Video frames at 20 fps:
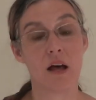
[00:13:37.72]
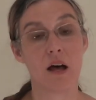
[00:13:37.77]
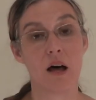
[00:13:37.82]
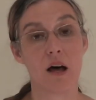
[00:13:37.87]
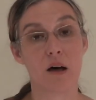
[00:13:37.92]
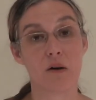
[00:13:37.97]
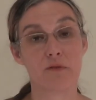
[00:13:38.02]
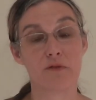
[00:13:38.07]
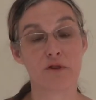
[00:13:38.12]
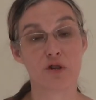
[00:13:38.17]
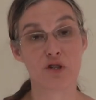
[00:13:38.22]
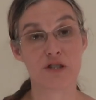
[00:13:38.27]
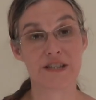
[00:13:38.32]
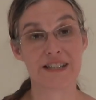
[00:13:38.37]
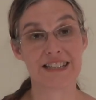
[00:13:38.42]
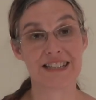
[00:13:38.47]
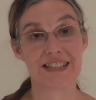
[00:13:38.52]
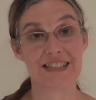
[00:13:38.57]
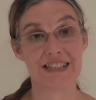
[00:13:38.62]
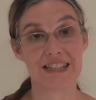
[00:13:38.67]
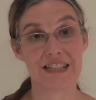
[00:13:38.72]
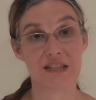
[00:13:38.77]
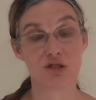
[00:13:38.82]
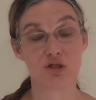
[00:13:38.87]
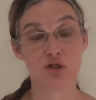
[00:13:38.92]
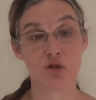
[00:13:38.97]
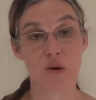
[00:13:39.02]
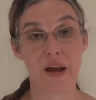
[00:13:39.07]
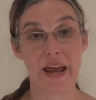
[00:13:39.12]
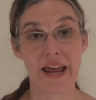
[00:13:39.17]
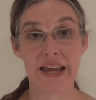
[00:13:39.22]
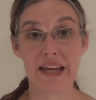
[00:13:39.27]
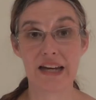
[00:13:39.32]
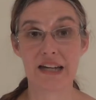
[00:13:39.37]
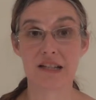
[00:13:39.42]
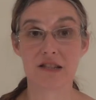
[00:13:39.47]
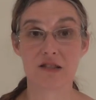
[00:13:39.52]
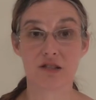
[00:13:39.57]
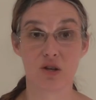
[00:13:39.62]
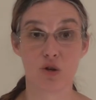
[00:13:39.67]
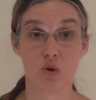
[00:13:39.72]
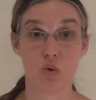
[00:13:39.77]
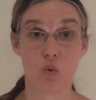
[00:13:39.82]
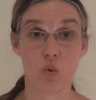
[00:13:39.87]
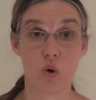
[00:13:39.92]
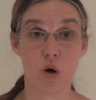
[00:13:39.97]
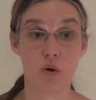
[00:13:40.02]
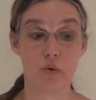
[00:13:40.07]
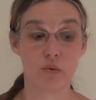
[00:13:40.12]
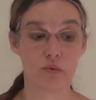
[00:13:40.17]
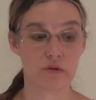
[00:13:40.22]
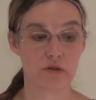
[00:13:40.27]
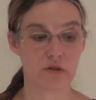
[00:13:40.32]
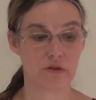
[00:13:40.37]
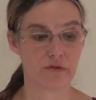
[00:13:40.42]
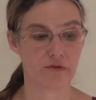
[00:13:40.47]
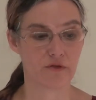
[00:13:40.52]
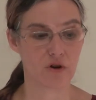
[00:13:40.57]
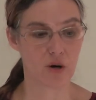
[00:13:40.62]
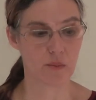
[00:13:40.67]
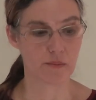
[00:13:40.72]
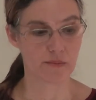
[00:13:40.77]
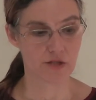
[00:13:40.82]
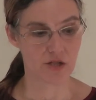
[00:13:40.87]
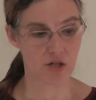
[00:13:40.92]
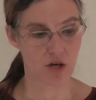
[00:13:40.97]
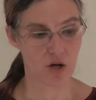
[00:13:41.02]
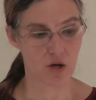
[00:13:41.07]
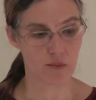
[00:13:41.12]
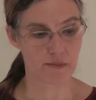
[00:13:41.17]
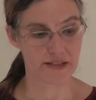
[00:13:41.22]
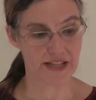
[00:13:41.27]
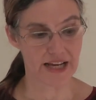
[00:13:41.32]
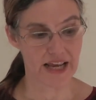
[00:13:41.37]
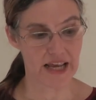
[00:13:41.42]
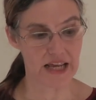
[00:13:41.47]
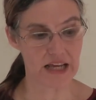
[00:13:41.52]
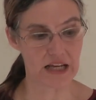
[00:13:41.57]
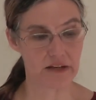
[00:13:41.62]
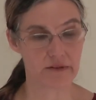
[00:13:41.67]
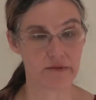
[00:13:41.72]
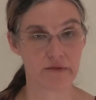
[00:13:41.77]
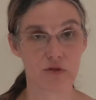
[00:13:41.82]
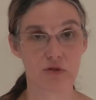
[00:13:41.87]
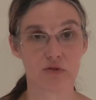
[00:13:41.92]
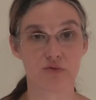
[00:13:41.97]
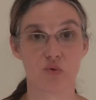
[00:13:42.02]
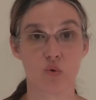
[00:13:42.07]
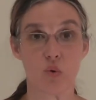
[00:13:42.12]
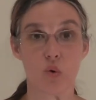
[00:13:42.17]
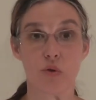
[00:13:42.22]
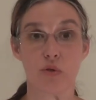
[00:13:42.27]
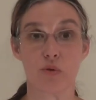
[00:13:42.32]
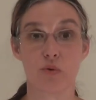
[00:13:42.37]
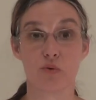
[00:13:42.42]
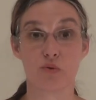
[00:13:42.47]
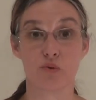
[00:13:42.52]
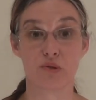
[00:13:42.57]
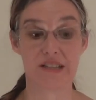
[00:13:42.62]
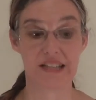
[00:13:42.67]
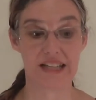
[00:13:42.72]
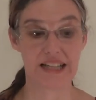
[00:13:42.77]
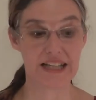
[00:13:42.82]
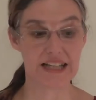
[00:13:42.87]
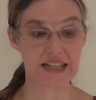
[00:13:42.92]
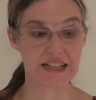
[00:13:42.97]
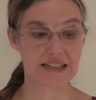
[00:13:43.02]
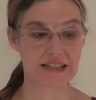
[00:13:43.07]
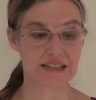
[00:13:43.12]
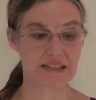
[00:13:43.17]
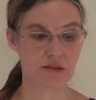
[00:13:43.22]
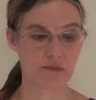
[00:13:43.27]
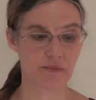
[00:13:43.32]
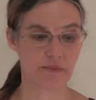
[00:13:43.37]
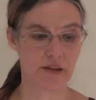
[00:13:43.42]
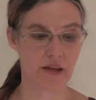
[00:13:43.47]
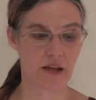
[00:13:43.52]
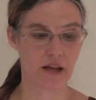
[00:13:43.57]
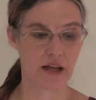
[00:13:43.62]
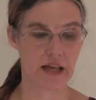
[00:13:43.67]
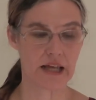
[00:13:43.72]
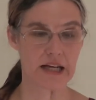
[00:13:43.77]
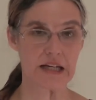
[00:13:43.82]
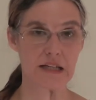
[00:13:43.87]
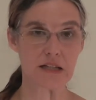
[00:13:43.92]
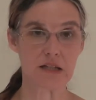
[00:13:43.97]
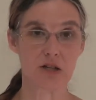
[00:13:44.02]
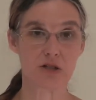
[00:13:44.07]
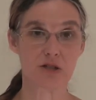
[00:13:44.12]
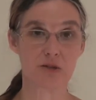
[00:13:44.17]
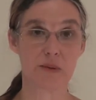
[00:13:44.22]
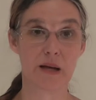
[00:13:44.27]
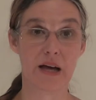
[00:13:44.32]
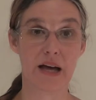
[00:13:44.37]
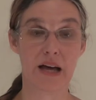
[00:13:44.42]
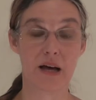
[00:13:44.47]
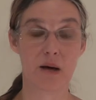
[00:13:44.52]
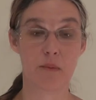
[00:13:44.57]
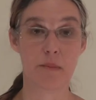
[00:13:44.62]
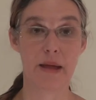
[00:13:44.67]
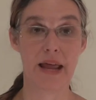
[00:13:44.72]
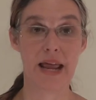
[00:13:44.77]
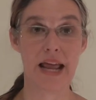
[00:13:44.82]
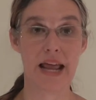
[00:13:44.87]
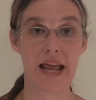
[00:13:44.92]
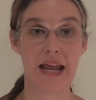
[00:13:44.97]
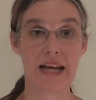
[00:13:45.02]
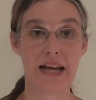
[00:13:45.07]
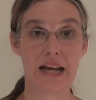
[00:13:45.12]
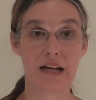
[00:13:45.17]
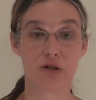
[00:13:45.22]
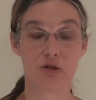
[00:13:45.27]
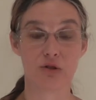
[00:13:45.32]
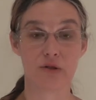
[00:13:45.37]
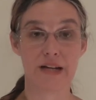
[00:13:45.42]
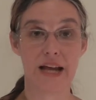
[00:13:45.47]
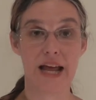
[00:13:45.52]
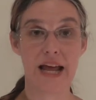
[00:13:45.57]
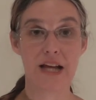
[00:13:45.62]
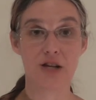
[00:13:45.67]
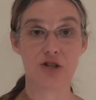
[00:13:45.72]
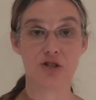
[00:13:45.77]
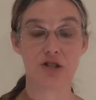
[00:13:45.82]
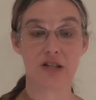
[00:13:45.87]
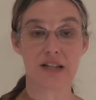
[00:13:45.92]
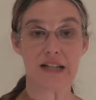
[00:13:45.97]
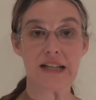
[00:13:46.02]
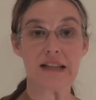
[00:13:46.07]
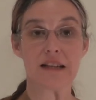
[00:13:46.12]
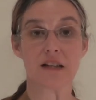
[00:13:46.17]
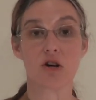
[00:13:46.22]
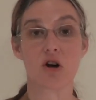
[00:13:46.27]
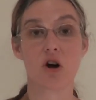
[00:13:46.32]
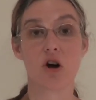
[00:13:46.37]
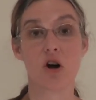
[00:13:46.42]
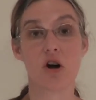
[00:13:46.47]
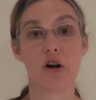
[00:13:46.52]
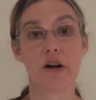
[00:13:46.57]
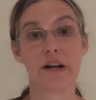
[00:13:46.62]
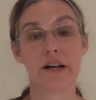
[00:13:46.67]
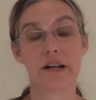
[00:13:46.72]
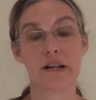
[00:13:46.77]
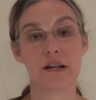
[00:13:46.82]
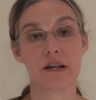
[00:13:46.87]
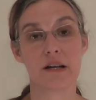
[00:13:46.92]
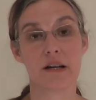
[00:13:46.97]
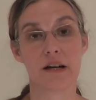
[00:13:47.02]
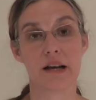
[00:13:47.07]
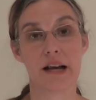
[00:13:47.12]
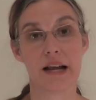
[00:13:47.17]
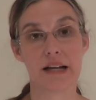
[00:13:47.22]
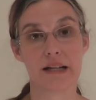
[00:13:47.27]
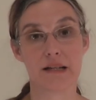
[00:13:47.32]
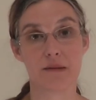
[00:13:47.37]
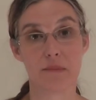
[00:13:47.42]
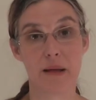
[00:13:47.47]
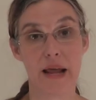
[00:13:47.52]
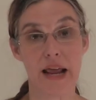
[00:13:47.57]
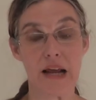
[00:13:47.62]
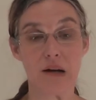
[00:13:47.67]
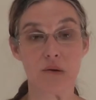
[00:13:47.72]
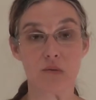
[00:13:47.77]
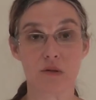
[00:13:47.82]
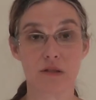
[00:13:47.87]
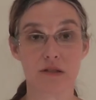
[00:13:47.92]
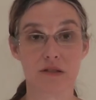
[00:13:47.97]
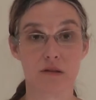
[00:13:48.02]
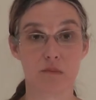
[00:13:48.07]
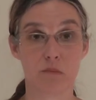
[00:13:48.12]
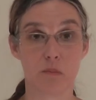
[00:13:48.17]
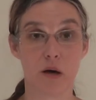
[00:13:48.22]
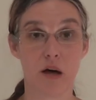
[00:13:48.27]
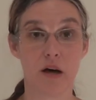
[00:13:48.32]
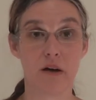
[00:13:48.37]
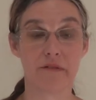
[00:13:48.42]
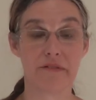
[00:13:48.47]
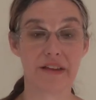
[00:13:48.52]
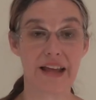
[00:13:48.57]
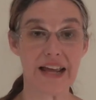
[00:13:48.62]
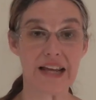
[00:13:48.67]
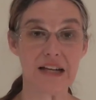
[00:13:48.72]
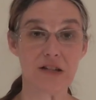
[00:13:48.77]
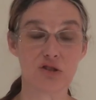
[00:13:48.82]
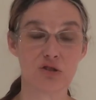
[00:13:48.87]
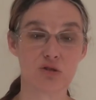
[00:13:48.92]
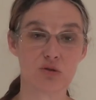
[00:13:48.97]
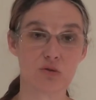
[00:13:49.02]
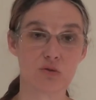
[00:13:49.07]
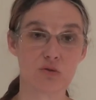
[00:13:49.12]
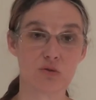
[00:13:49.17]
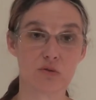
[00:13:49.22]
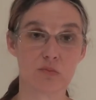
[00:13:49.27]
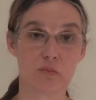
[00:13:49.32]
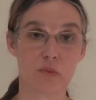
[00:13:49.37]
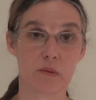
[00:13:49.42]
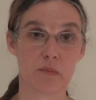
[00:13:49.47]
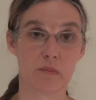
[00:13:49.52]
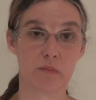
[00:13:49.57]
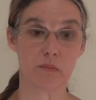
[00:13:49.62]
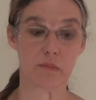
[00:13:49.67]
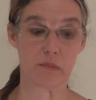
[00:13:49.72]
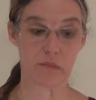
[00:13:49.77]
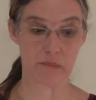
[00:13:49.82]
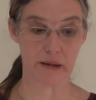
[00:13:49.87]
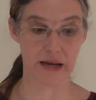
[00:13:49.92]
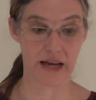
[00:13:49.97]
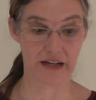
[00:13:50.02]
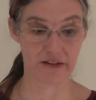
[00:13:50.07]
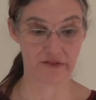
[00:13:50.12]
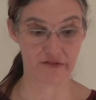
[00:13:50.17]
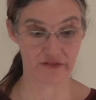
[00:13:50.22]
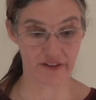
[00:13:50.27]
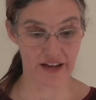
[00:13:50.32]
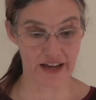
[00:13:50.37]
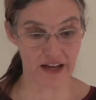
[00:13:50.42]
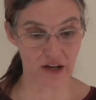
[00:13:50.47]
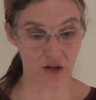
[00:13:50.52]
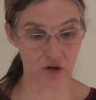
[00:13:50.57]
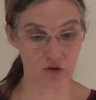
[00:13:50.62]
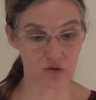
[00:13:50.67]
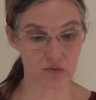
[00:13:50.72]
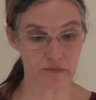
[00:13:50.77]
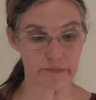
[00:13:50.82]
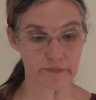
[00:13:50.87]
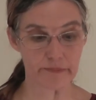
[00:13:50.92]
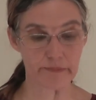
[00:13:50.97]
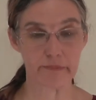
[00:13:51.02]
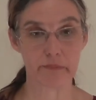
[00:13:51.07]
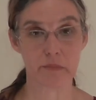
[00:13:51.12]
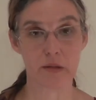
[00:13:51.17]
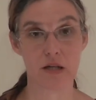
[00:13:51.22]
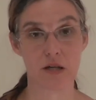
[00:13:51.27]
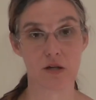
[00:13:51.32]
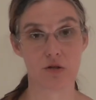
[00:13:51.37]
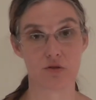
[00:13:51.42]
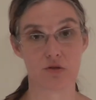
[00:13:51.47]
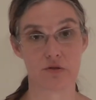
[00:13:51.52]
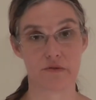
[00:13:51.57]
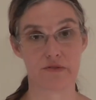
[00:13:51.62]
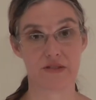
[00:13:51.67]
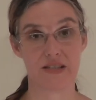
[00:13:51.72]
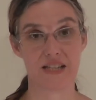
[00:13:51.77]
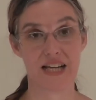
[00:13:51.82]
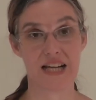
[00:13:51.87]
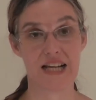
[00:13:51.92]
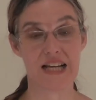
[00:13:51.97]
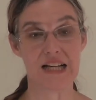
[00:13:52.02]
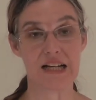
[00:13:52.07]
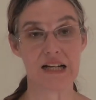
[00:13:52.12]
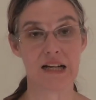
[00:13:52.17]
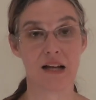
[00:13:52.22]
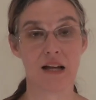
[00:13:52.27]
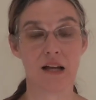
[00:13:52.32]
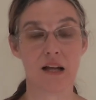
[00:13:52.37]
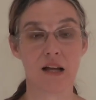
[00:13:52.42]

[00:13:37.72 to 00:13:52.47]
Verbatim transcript: Uh, verses 6 through 8 is a quote from Psalms 8, verse 4 through 6. And it talks about how man at creation in the garden, that man was above angels, but man fell because of sin.